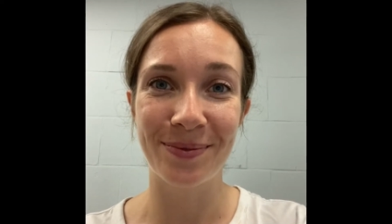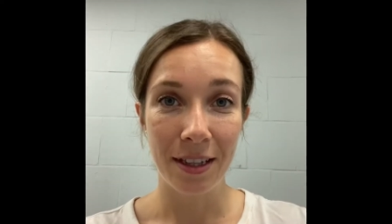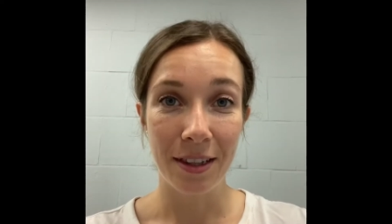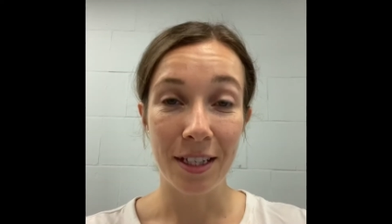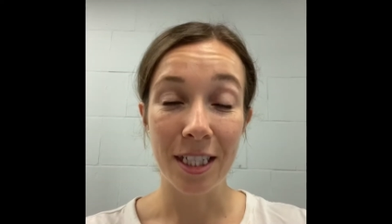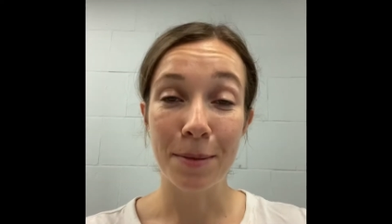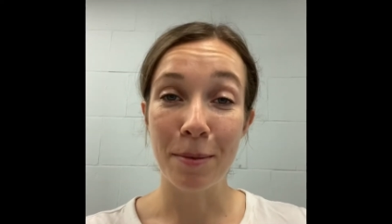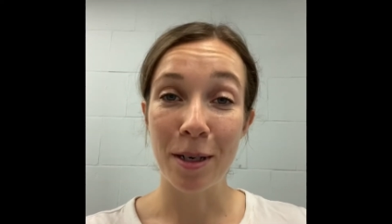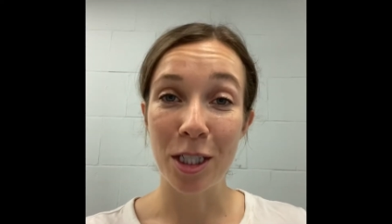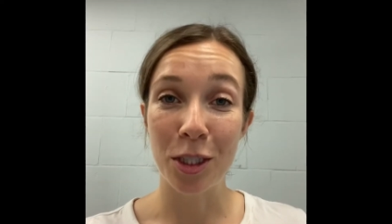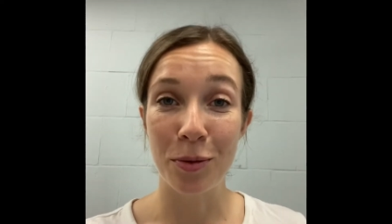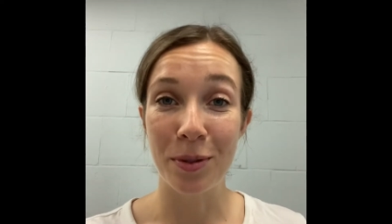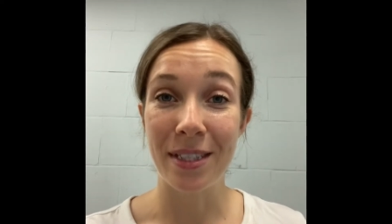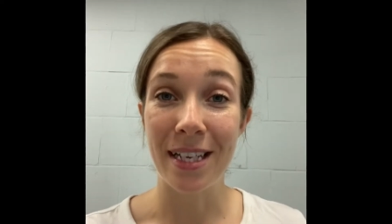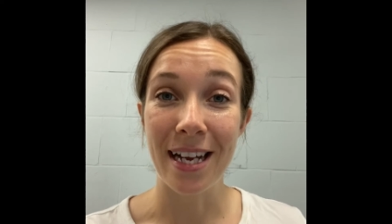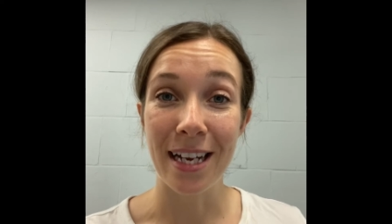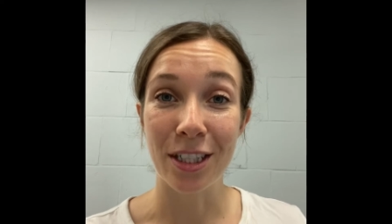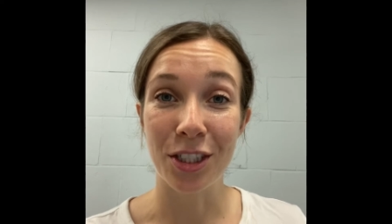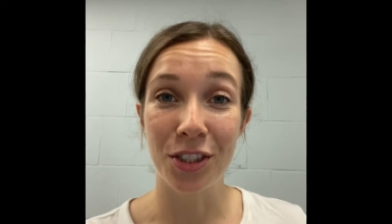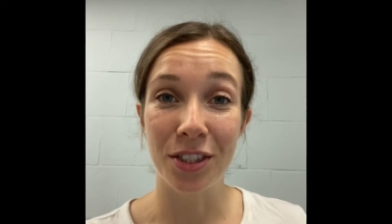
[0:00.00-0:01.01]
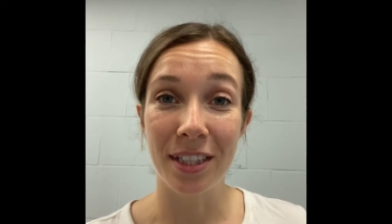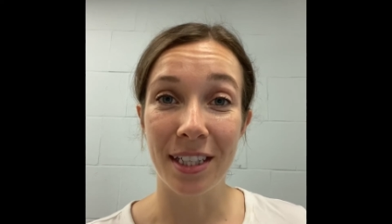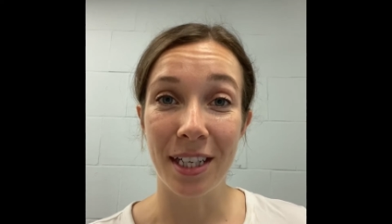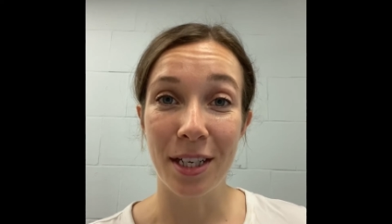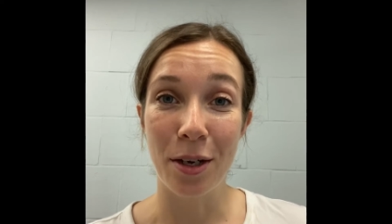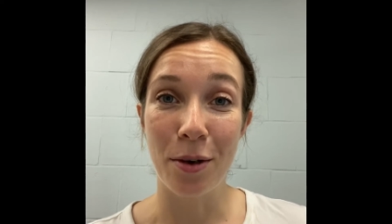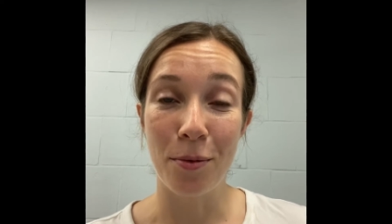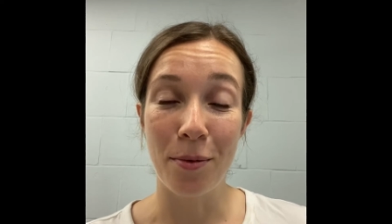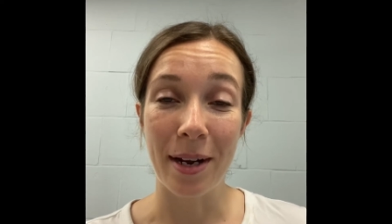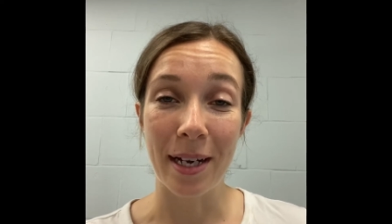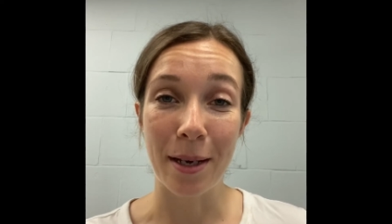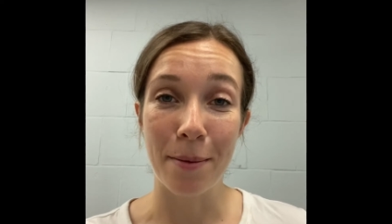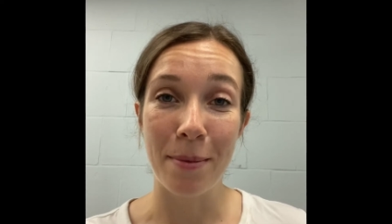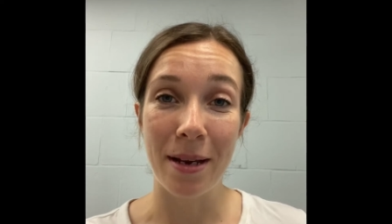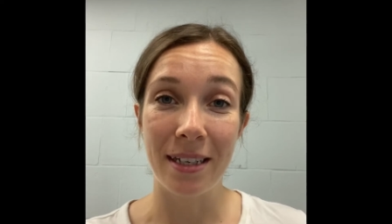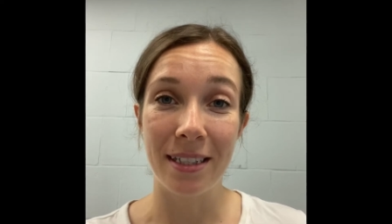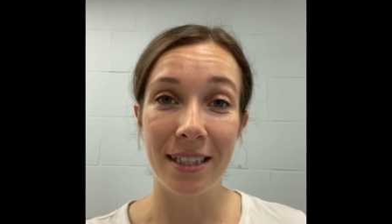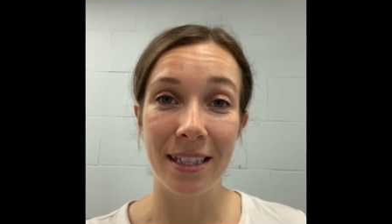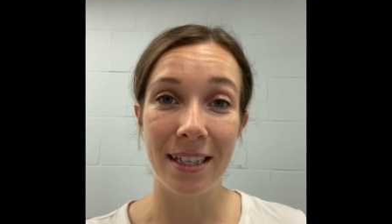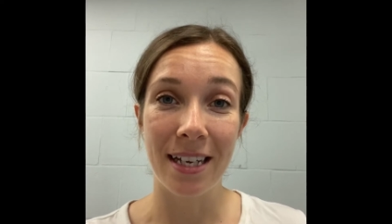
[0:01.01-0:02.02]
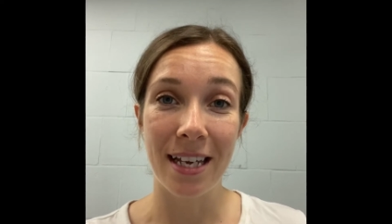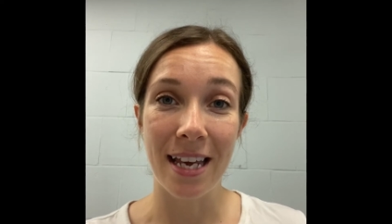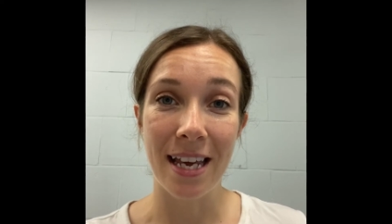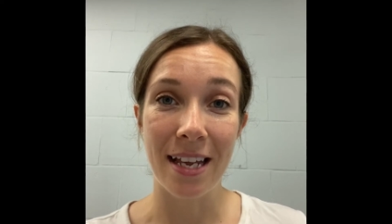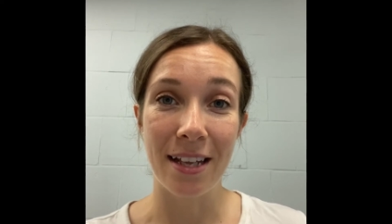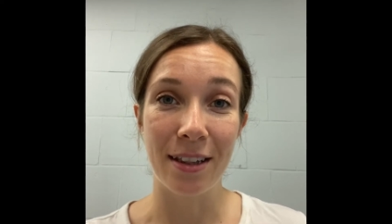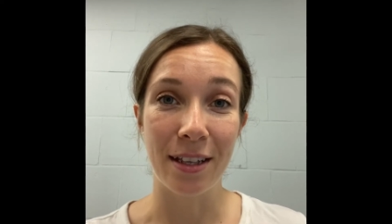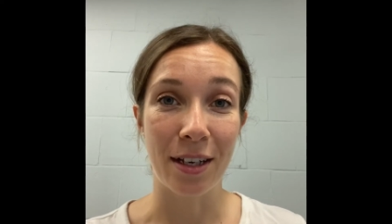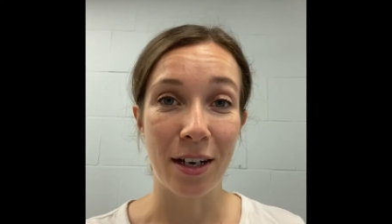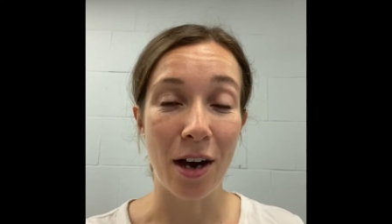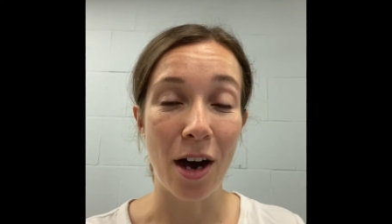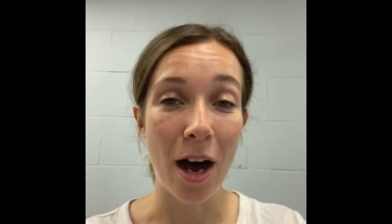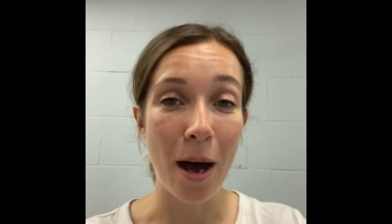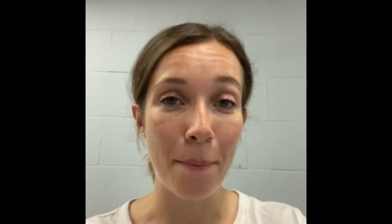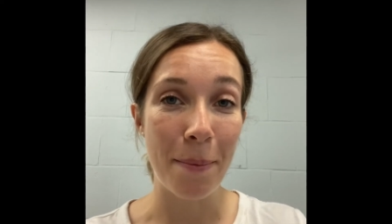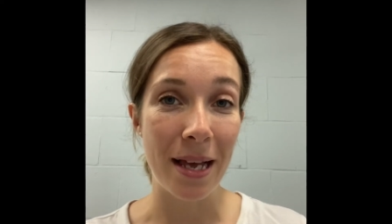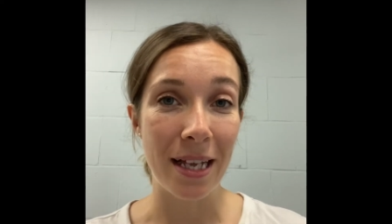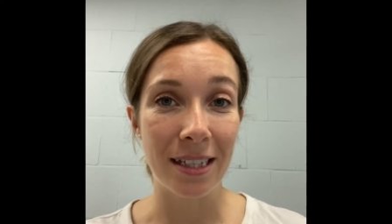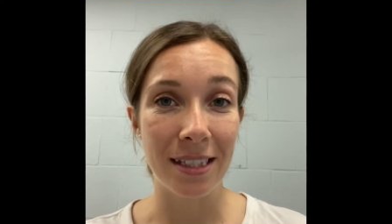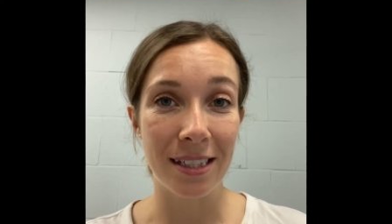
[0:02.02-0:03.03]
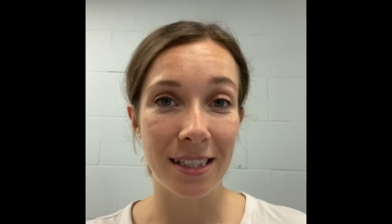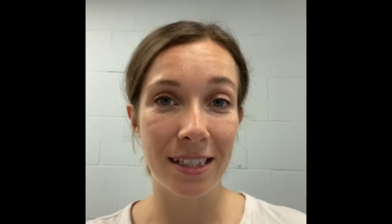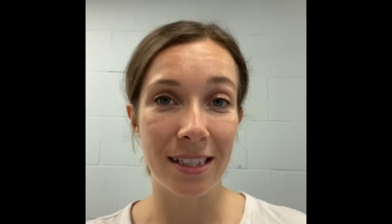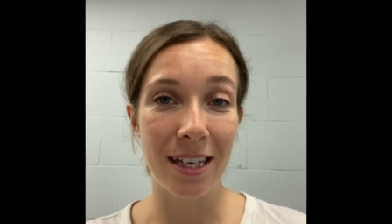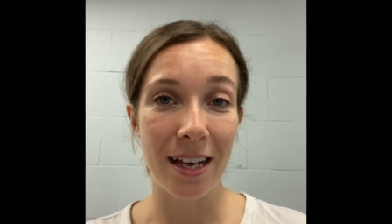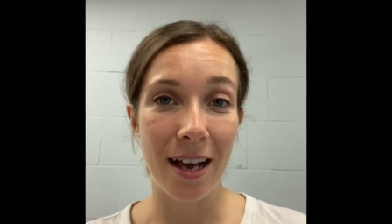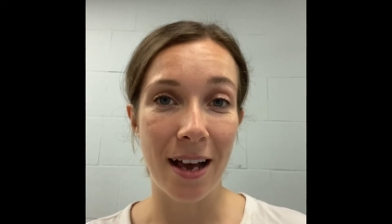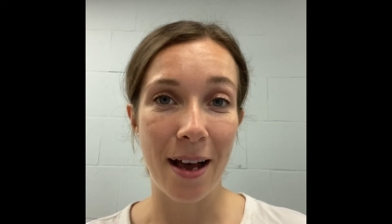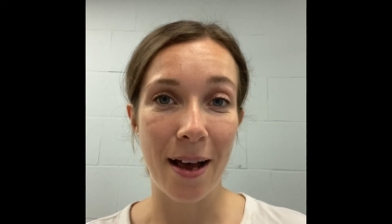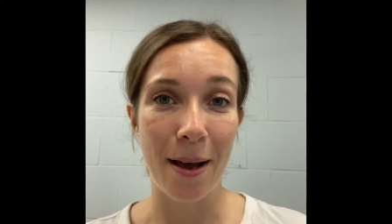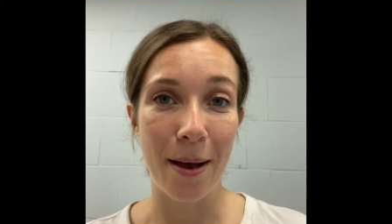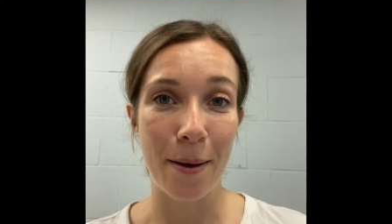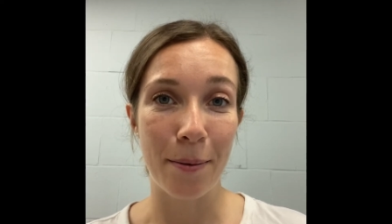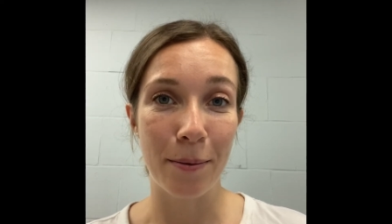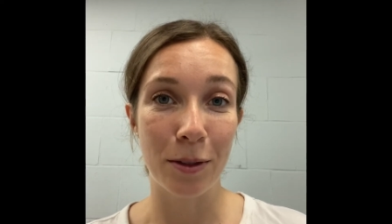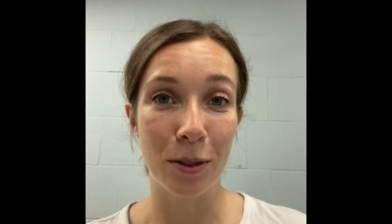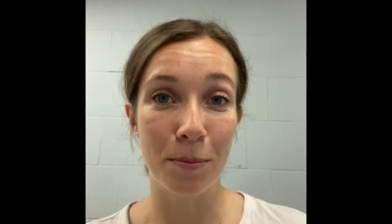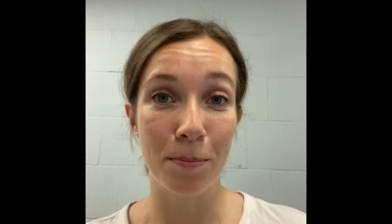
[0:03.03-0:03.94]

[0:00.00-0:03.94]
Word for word: This march was actually recommended in the comments uh,